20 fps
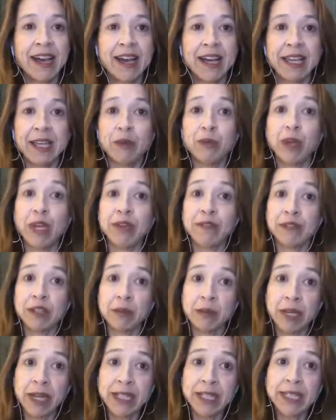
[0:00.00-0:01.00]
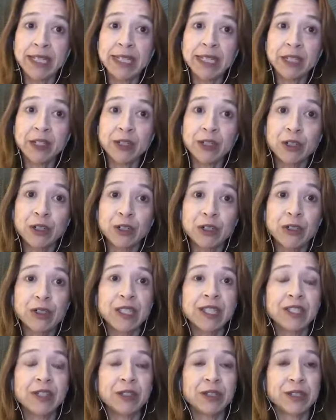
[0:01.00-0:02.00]
He waved to bystanders.
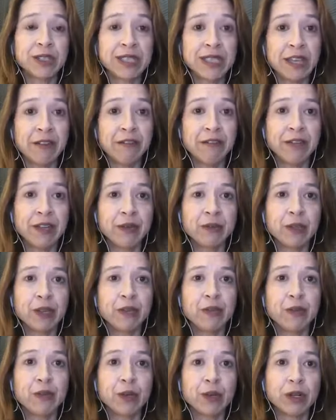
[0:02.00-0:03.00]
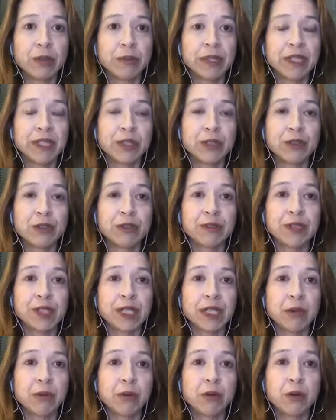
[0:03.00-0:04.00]
He took a selfie with the foreign minister of
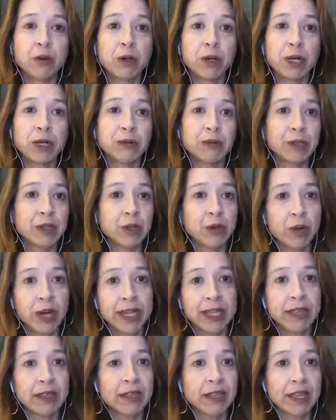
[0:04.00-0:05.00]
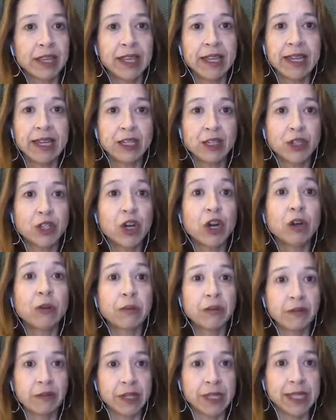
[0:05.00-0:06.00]
Singapore. It was quite the charm
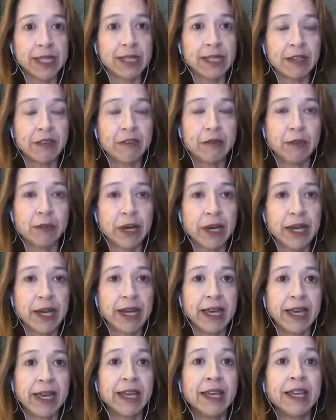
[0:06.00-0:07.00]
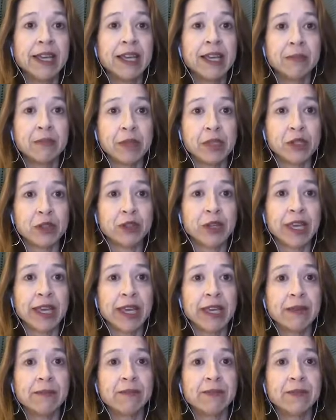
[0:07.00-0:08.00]
offensive by Mr.
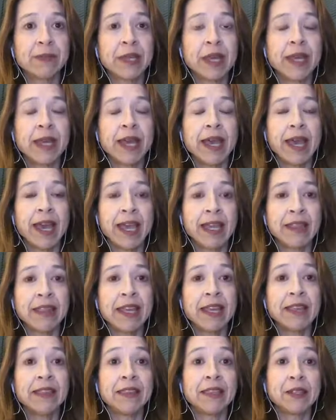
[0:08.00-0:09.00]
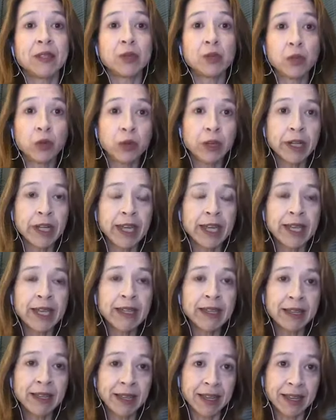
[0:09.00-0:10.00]
Kim. And then this morning,
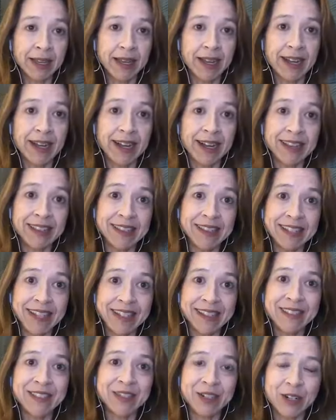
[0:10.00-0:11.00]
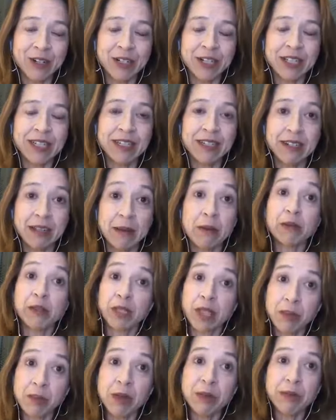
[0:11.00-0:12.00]
the day started
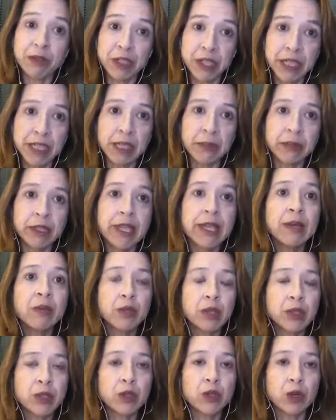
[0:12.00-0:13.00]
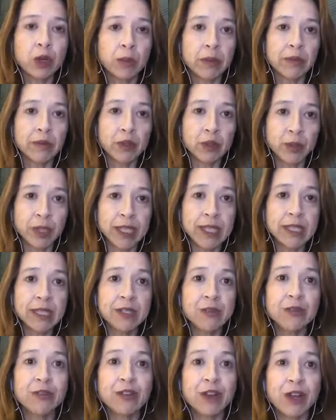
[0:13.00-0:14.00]
somewhat predictably with a storm of
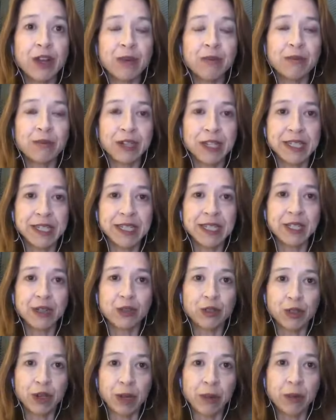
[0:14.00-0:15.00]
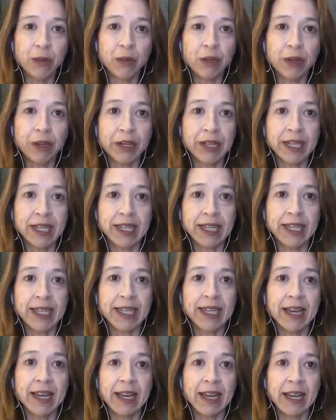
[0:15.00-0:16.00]
tweets from President Trump, where he